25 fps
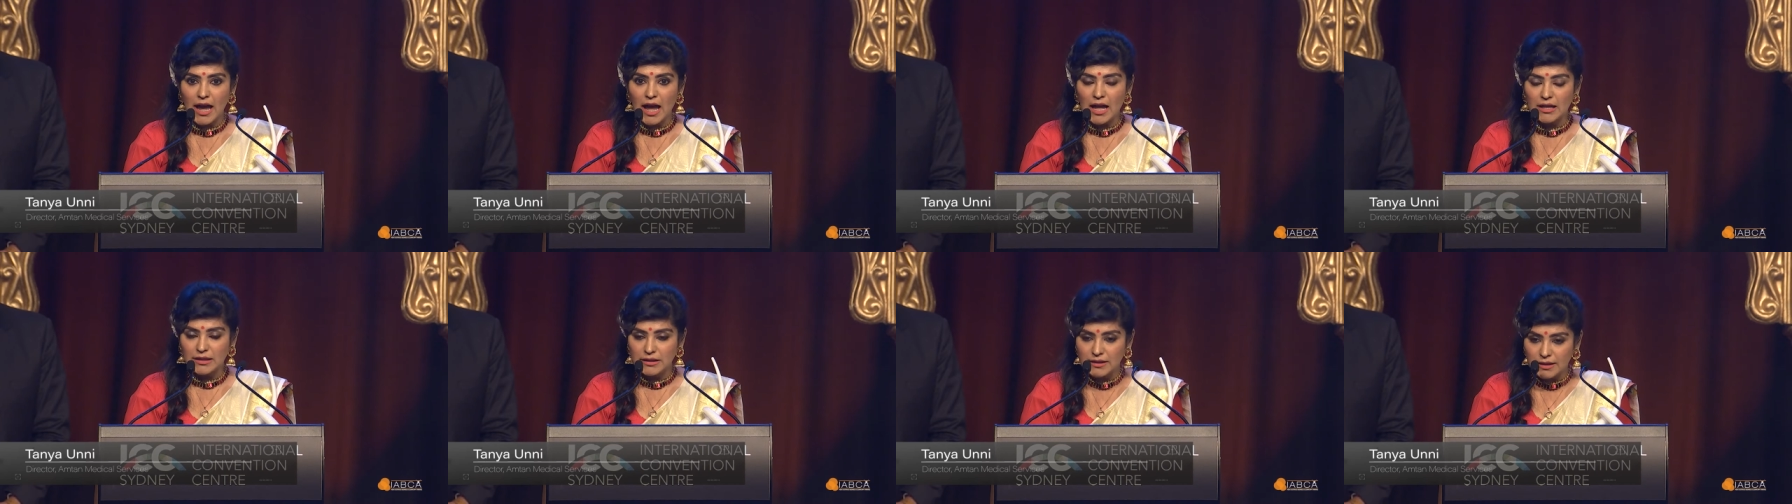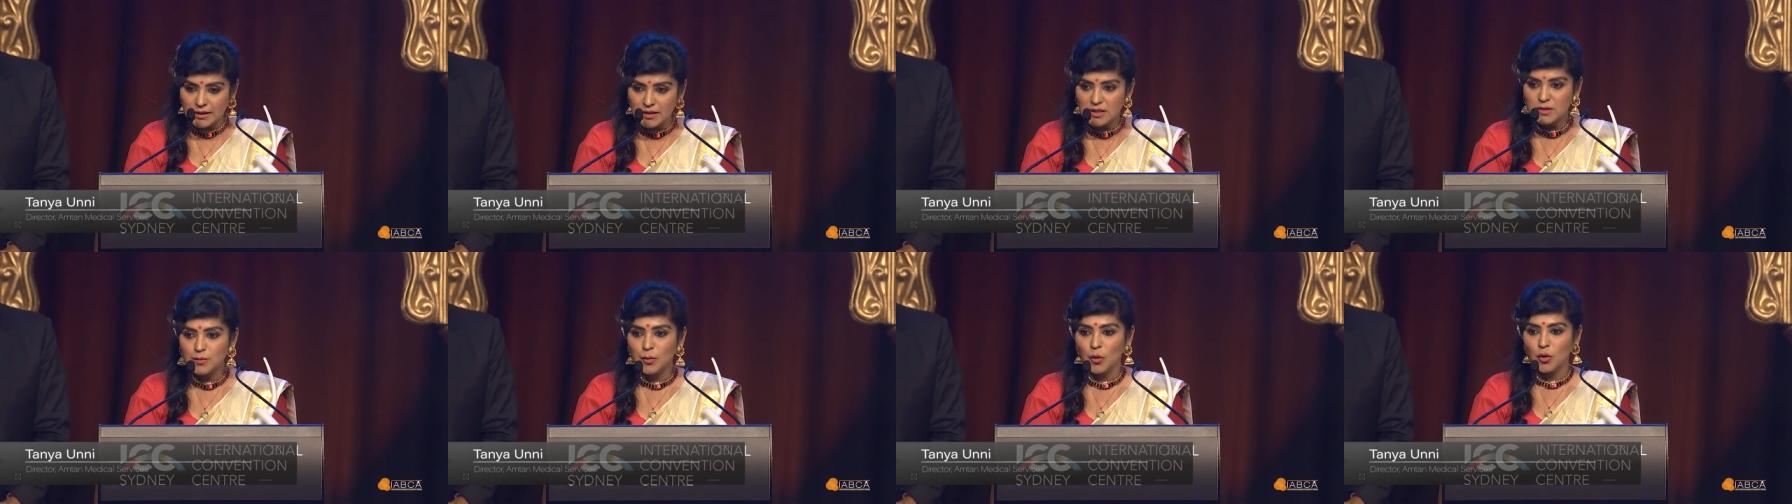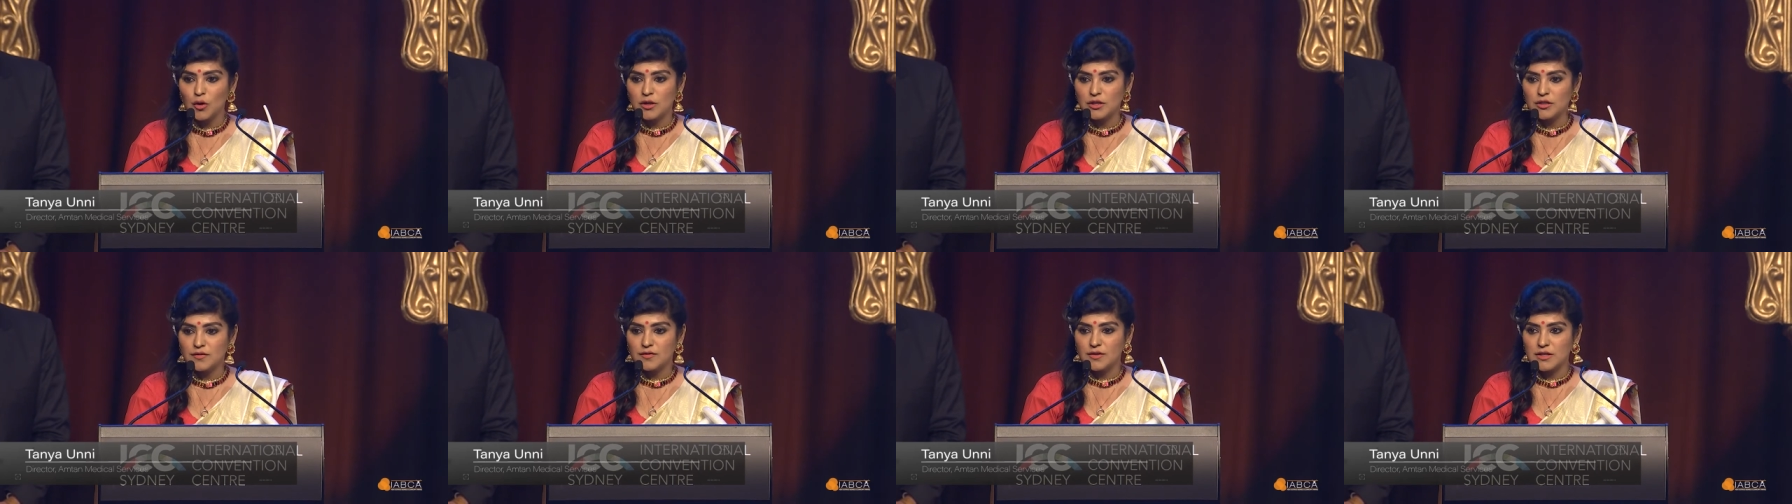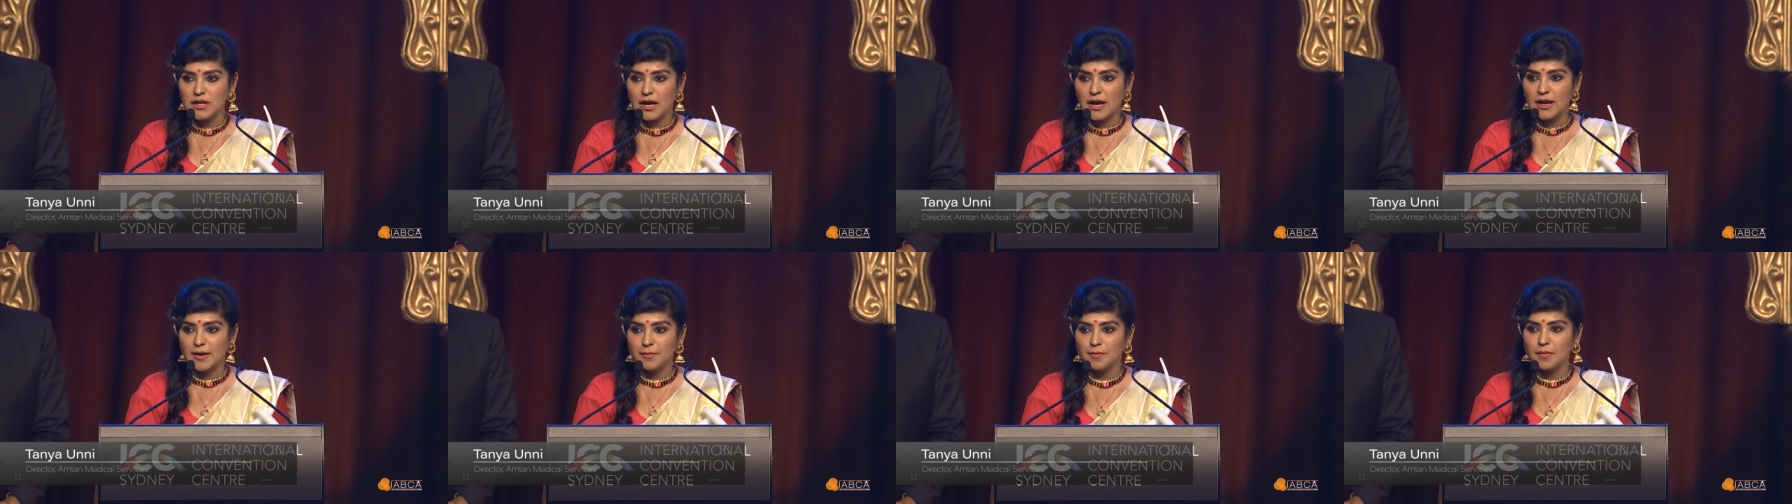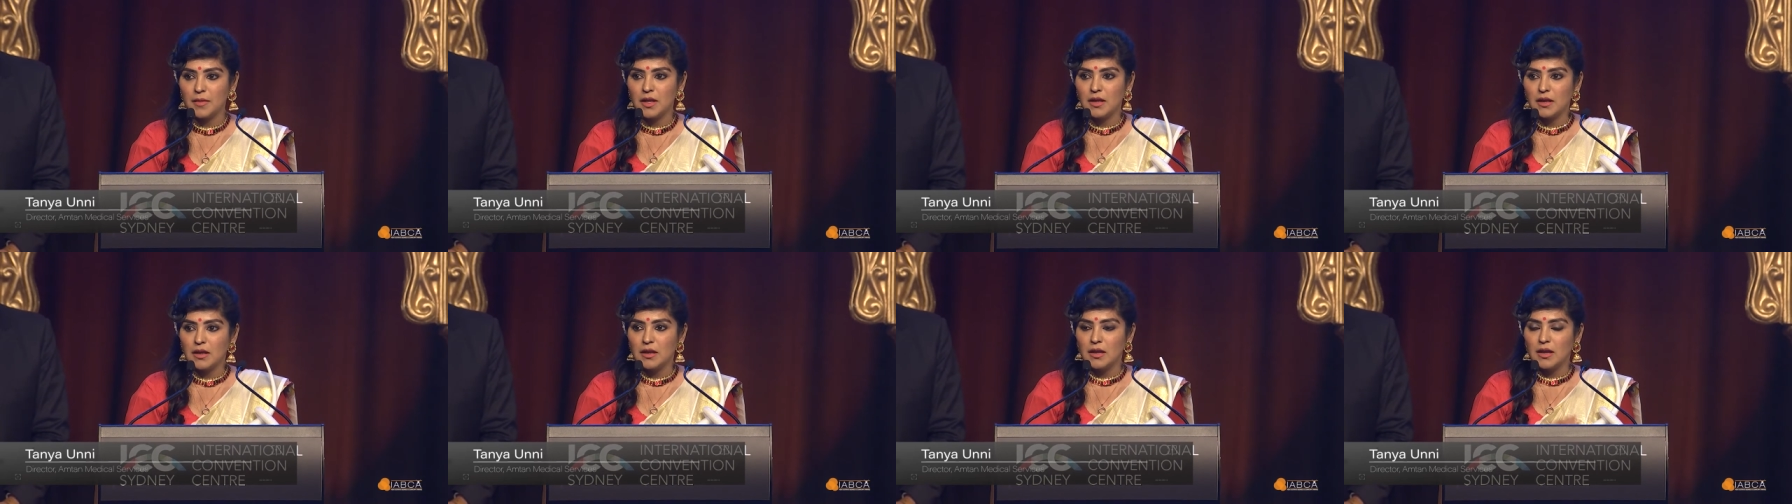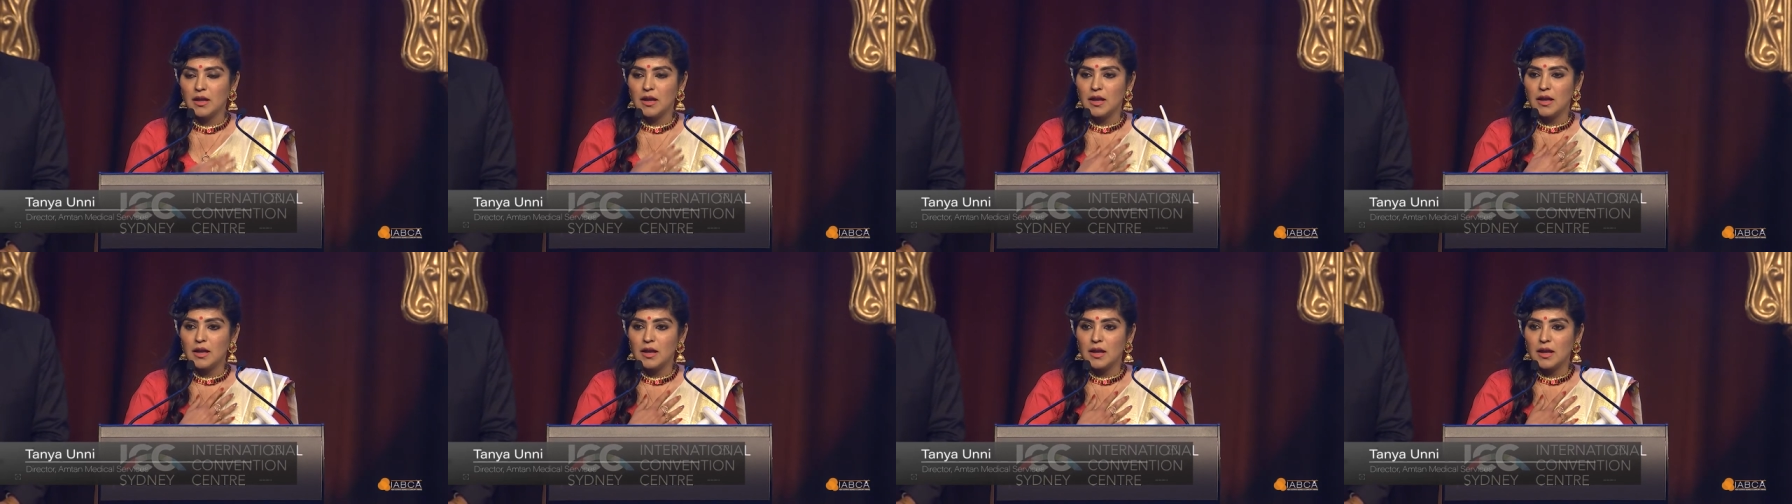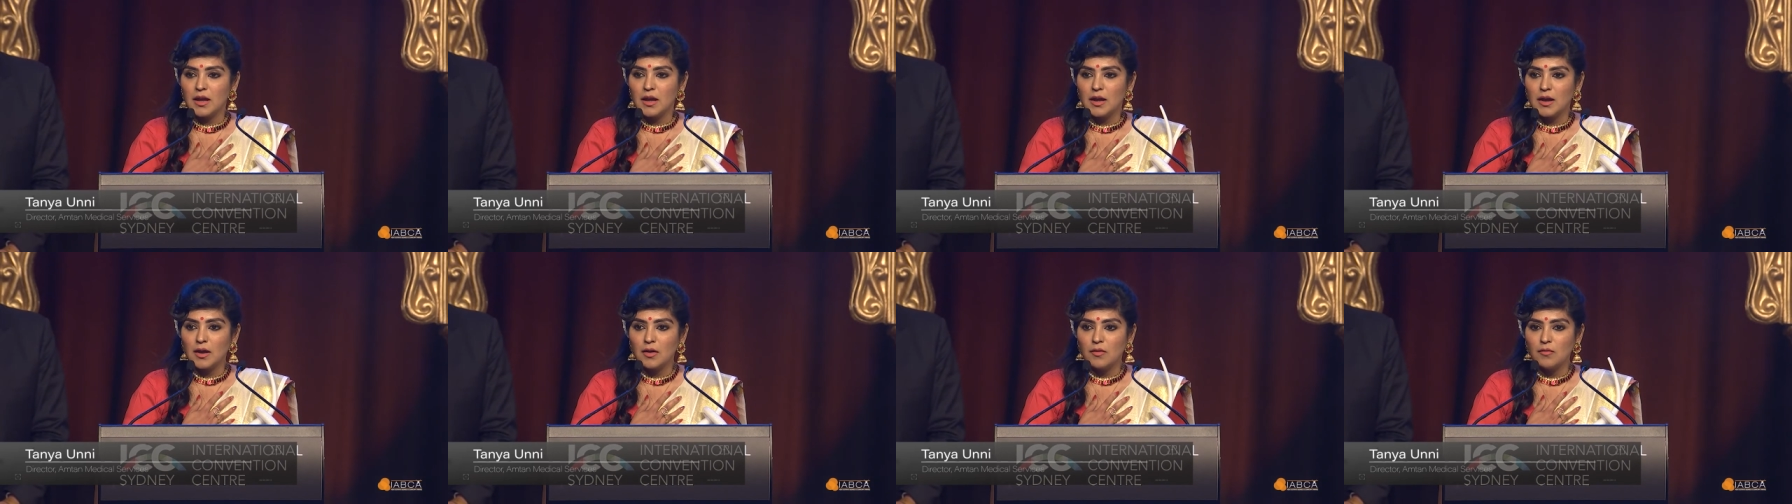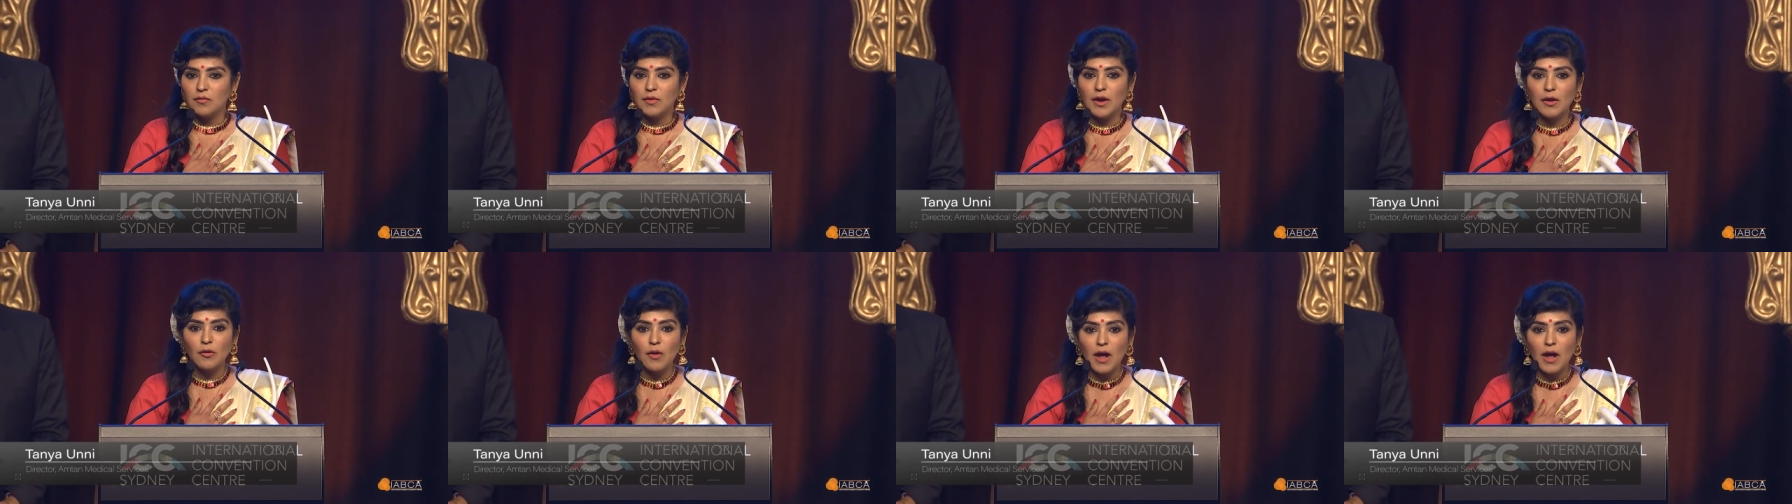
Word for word: at this point of time, where